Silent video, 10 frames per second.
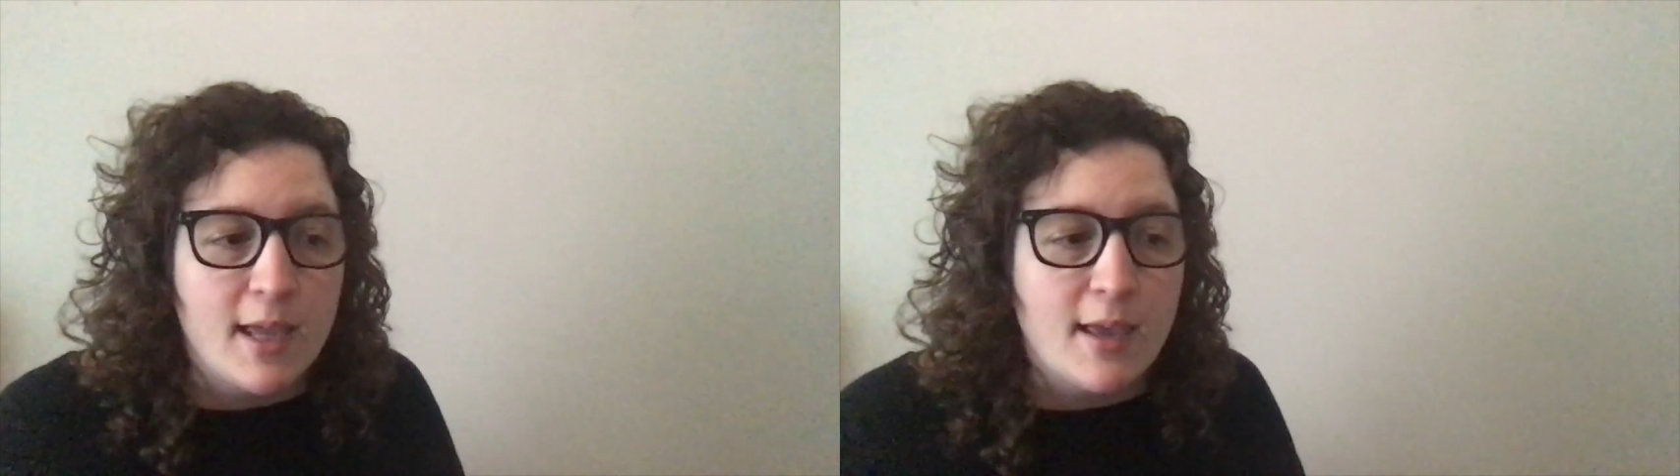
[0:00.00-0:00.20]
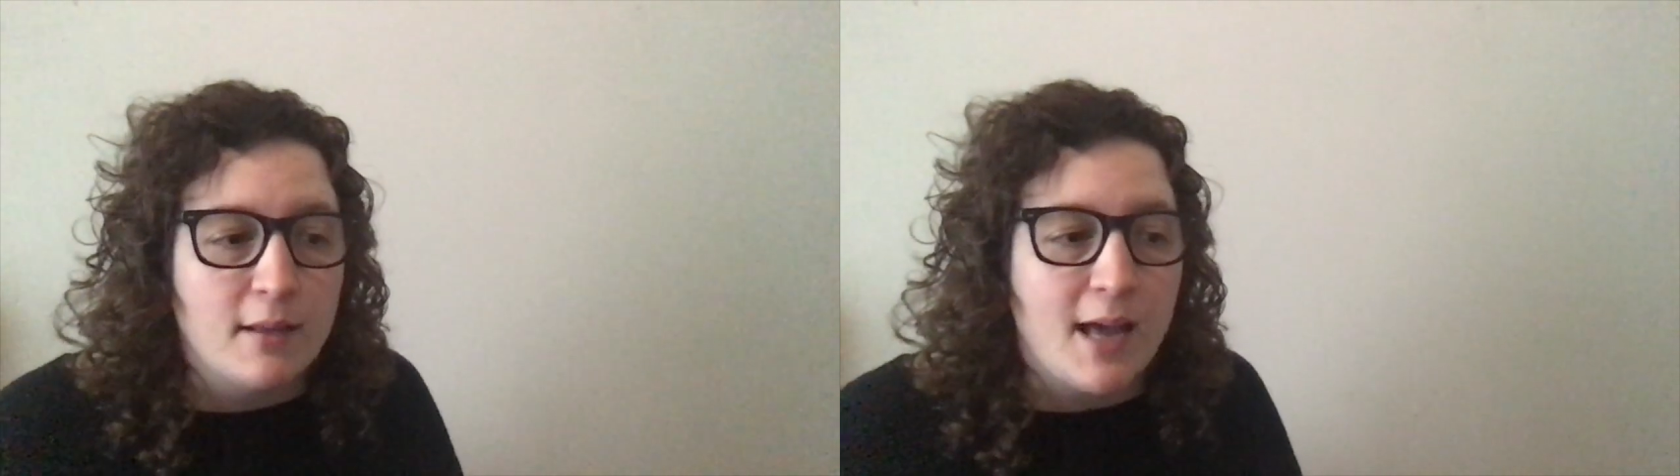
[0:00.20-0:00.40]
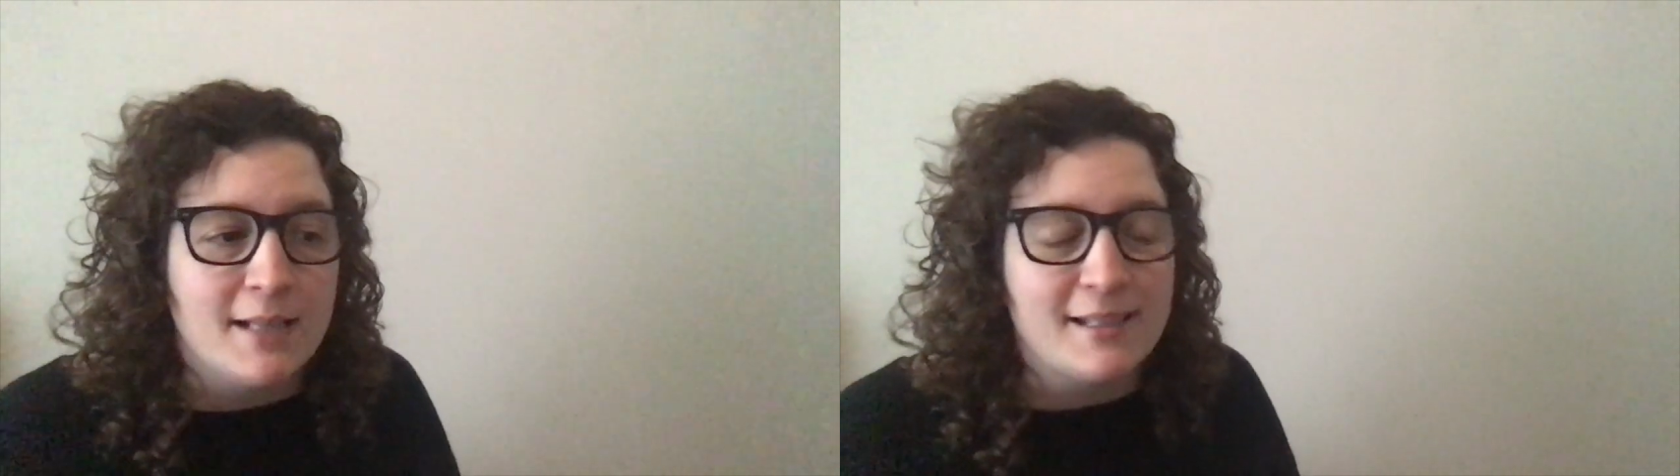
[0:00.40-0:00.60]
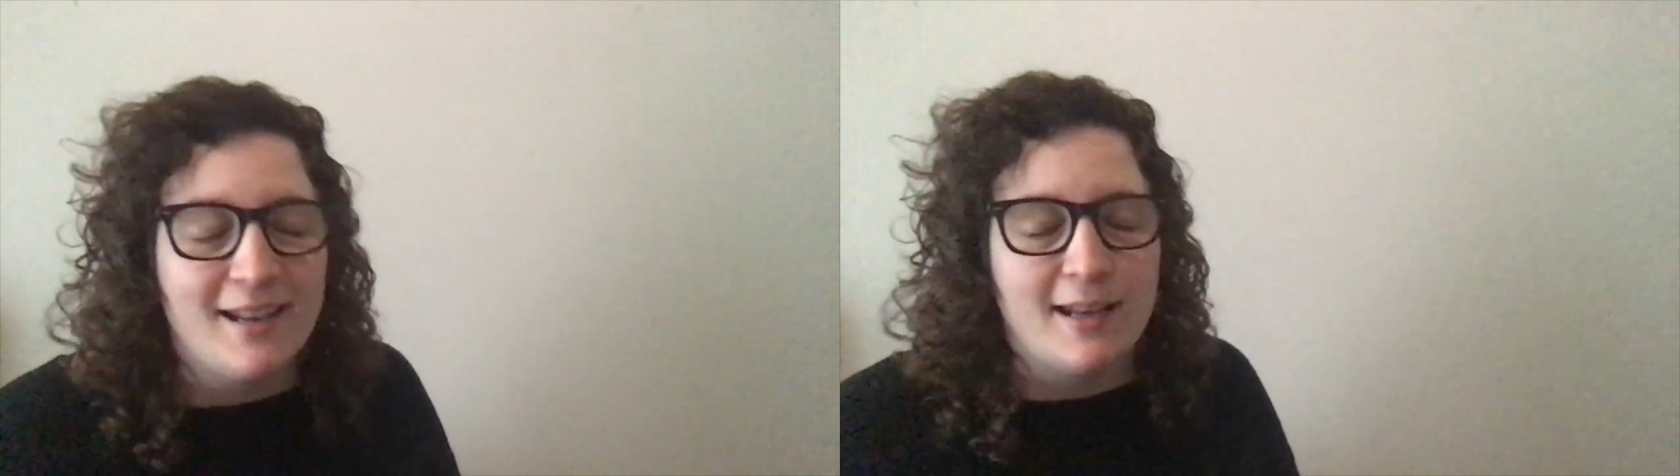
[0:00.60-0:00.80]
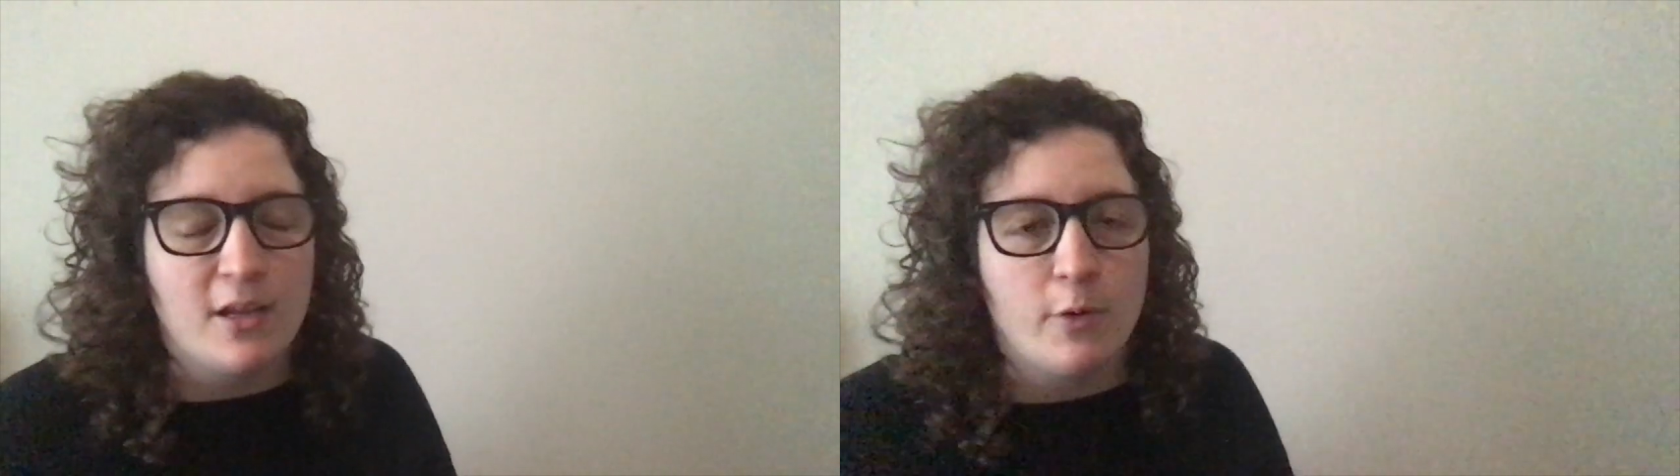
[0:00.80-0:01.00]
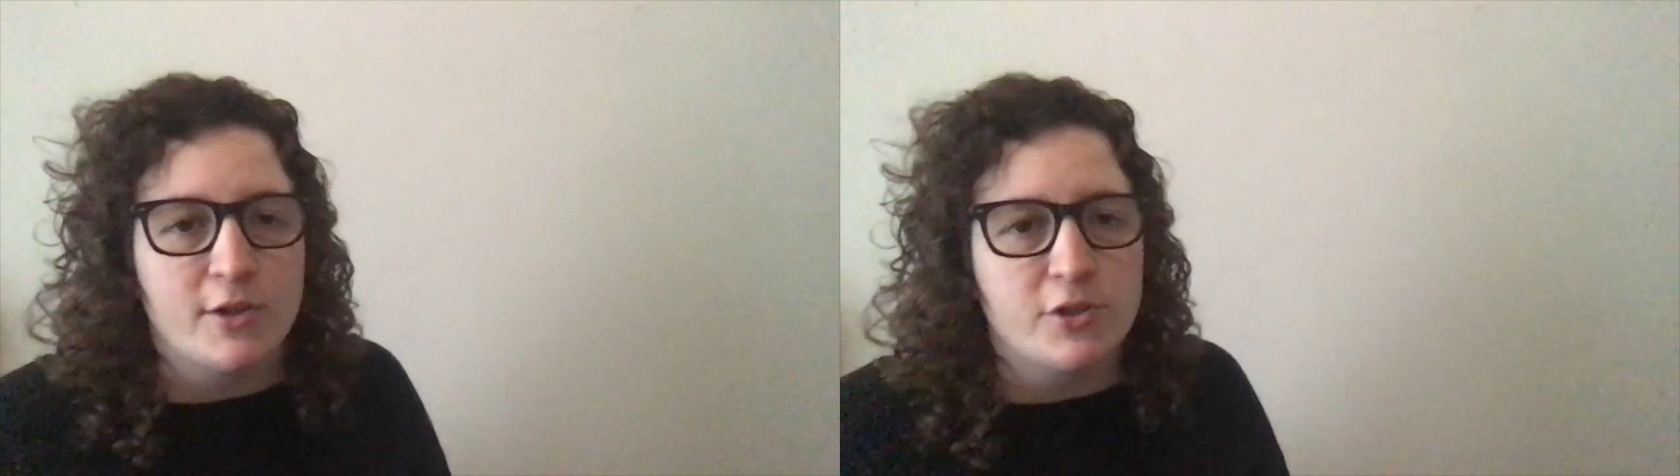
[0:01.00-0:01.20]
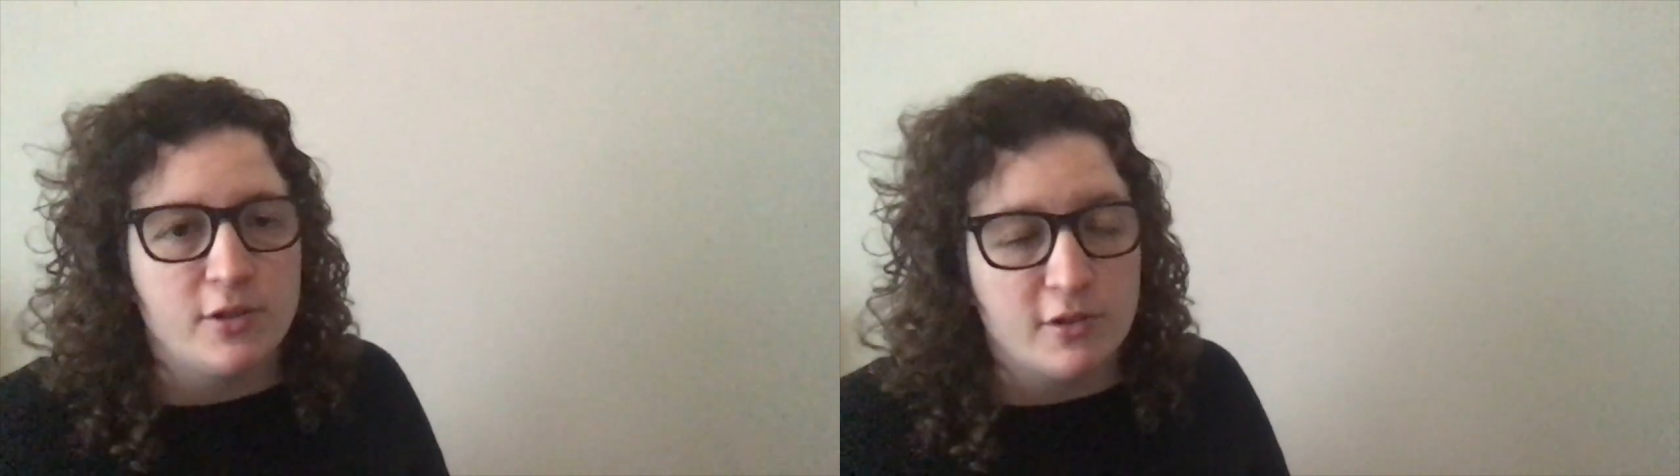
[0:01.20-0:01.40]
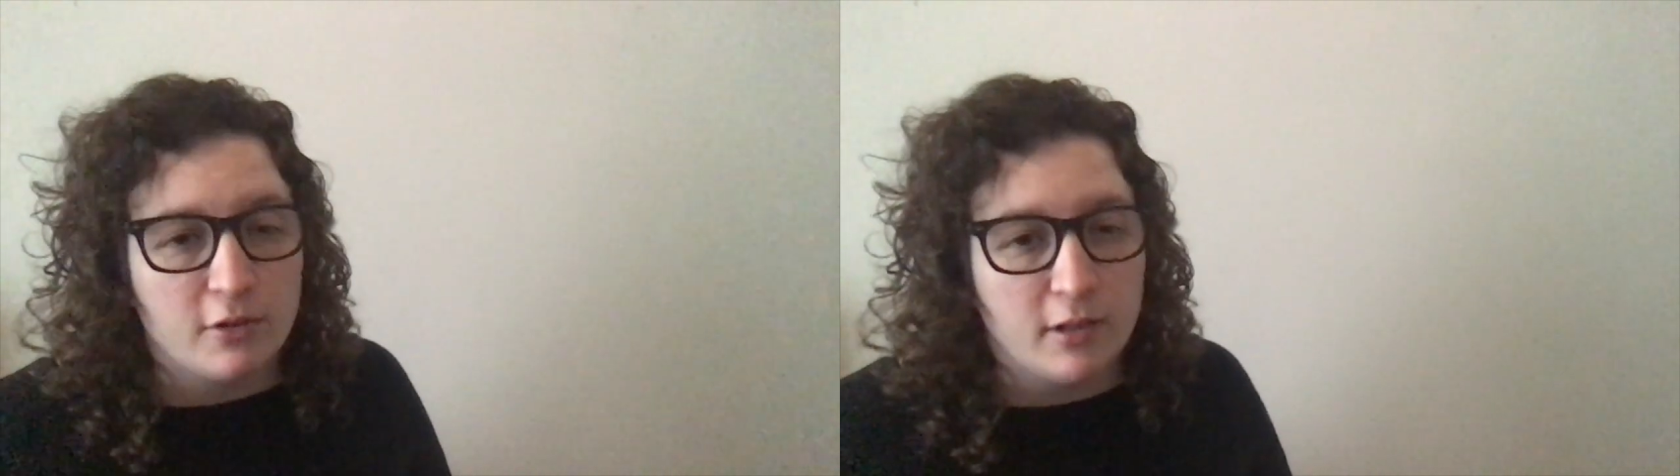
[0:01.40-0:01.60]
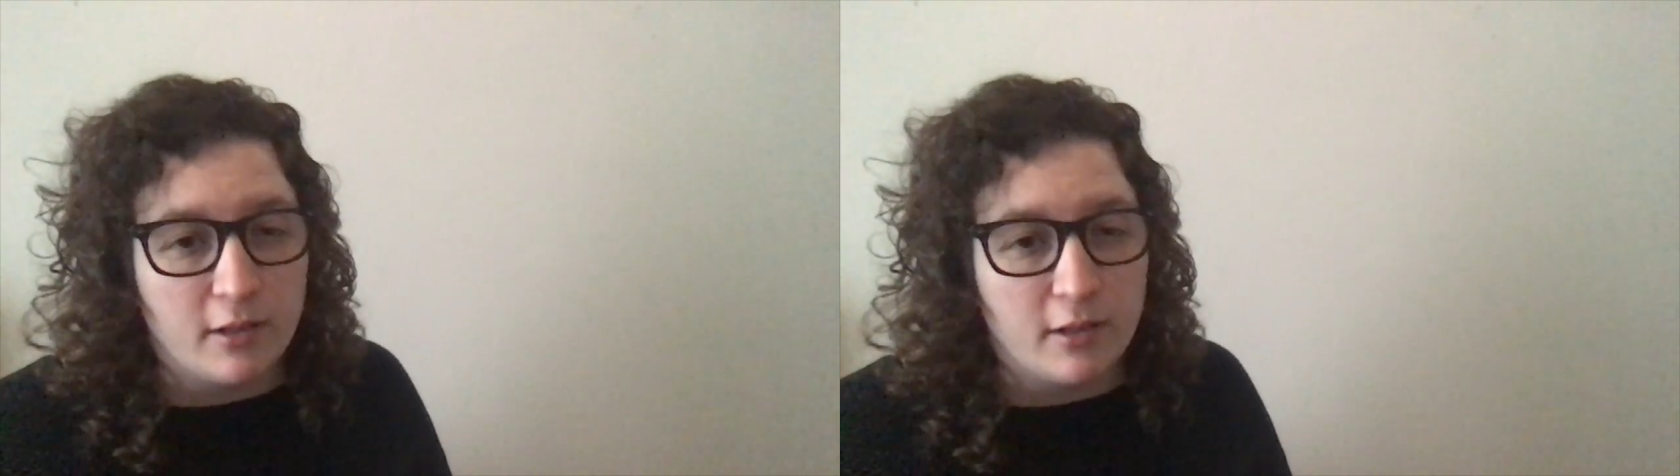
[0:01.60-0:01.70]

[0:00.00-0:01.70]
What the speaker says: in class and any questions or